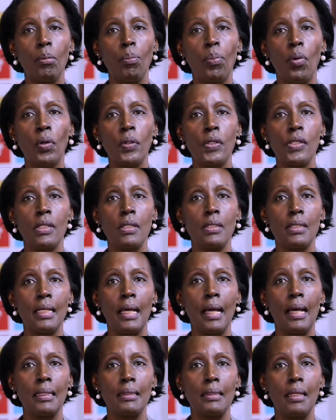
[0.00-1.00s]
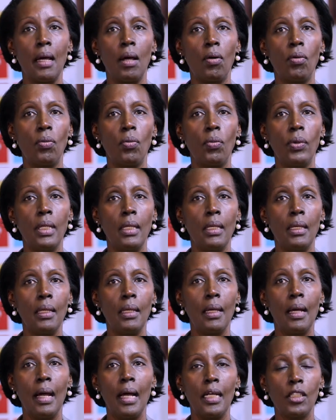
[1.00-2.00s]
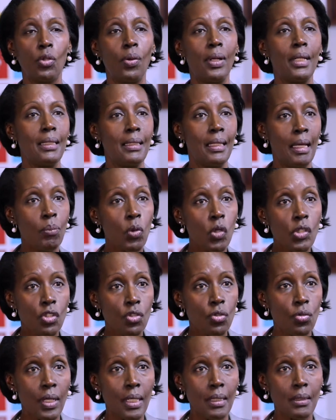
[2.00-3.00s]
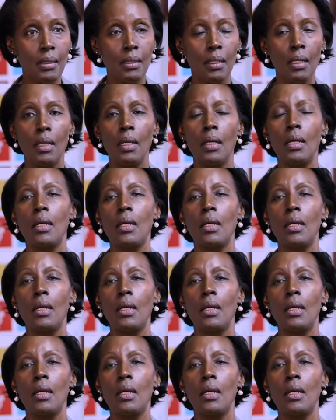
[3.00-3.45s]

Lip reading: important that we actually demonstrate